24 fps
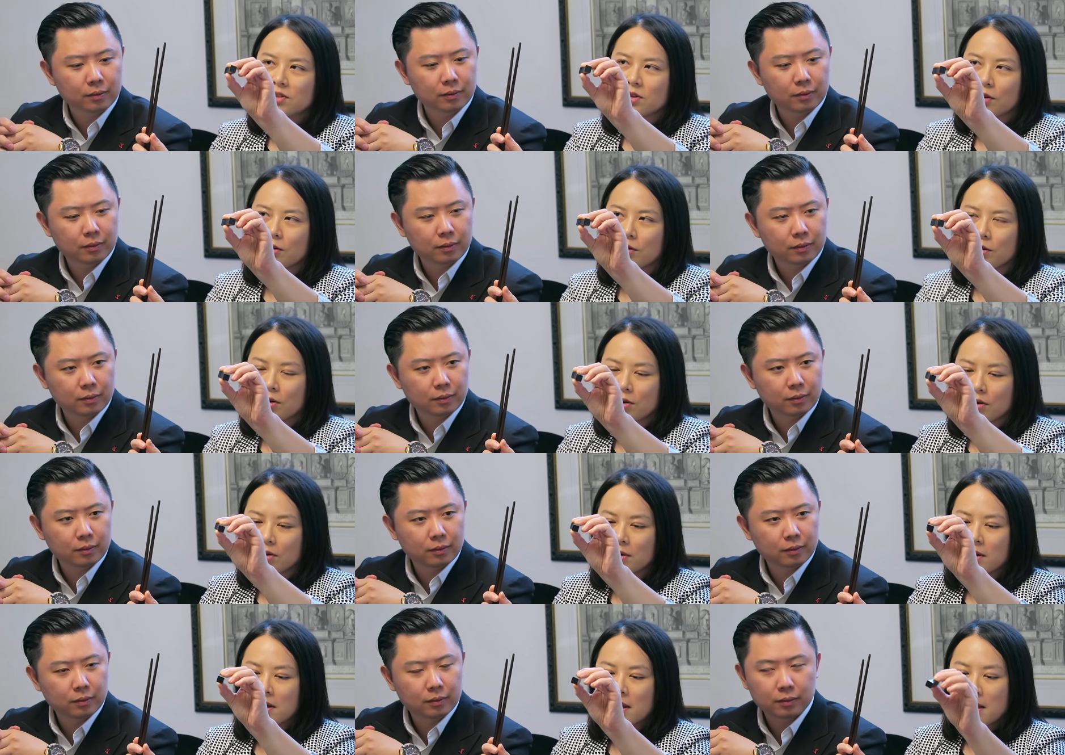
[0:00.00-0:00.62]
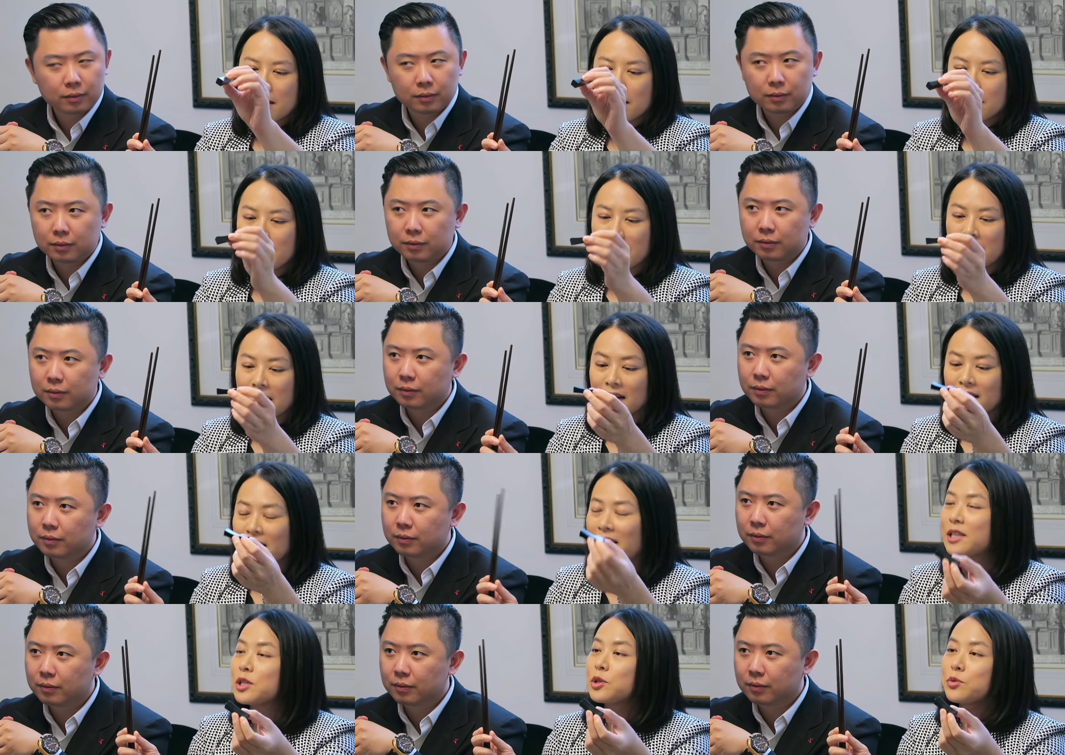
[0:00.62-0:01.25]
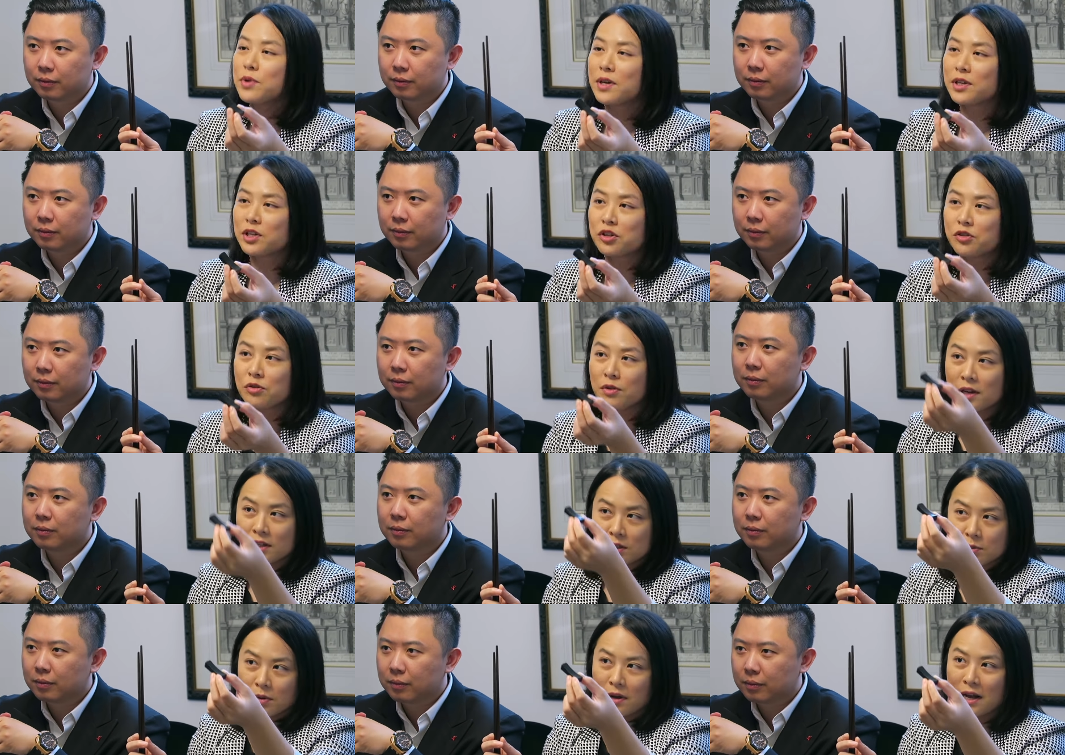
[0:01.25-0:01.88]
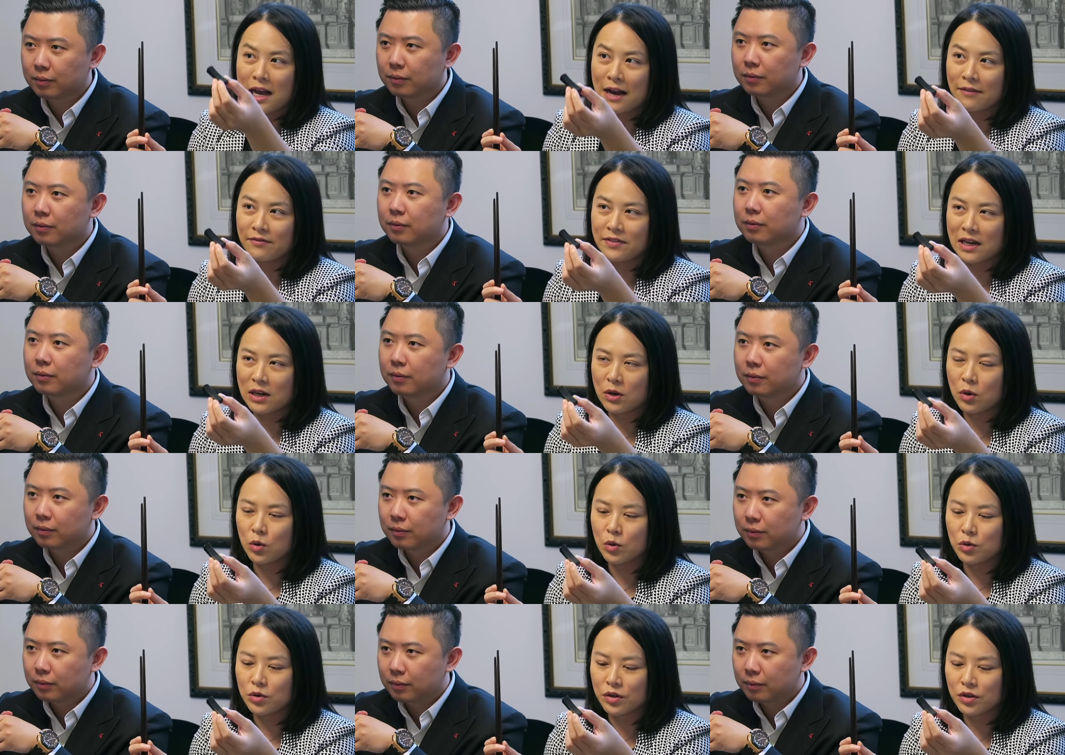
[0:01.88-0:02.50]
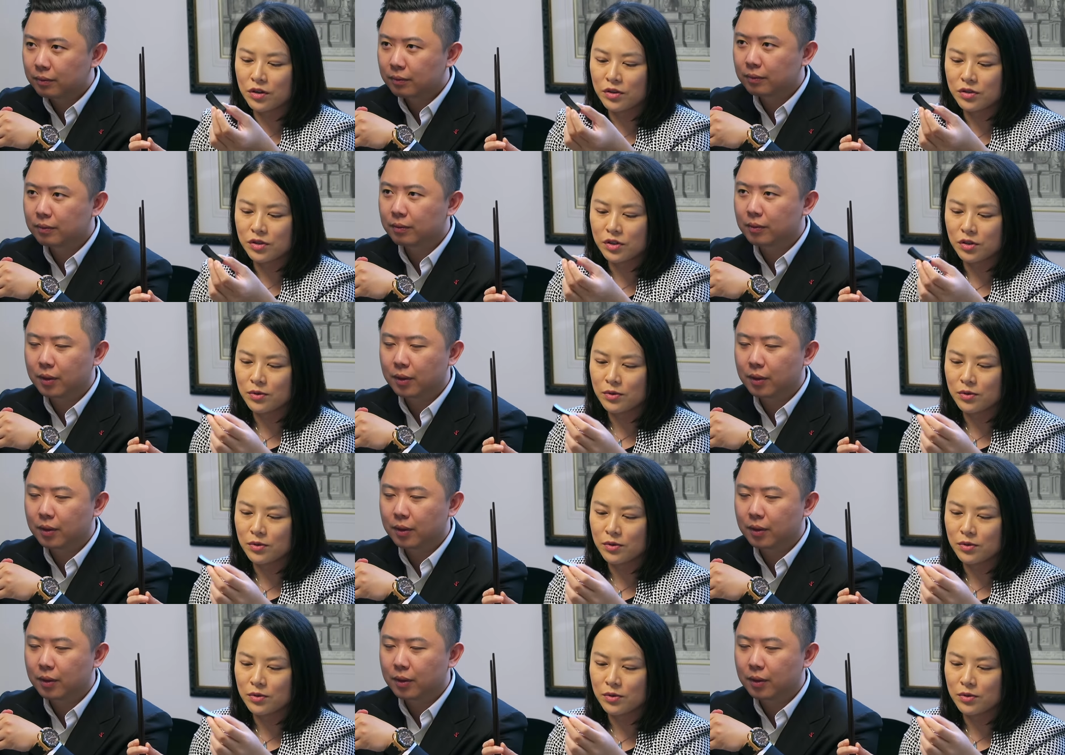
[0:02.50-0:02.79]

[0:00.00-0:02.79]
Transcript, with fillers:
Speaker 1: Mm. So many nice restaurants will have that holder.